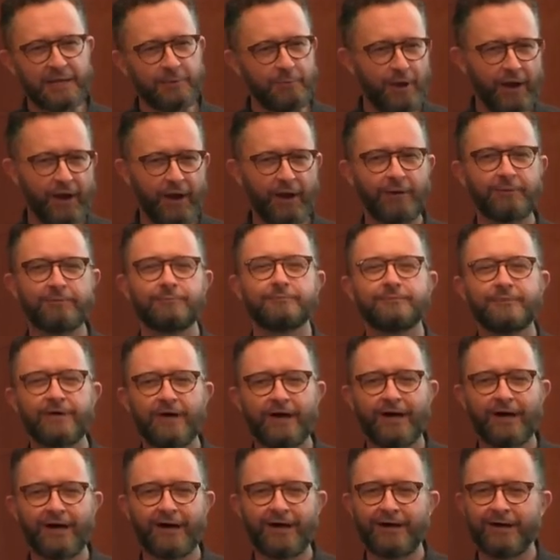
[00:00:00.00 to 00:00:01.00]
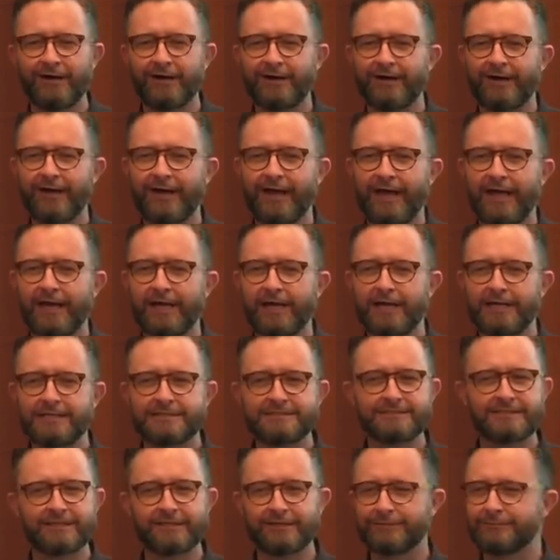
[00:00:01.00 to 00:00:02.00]
bear uh, and likes
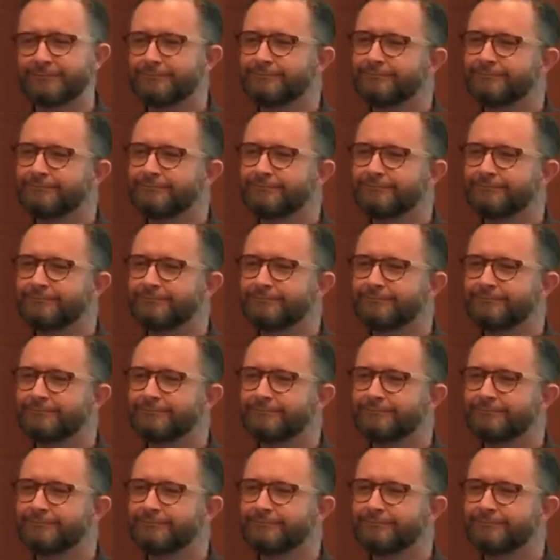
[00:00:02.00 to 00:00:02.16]
to,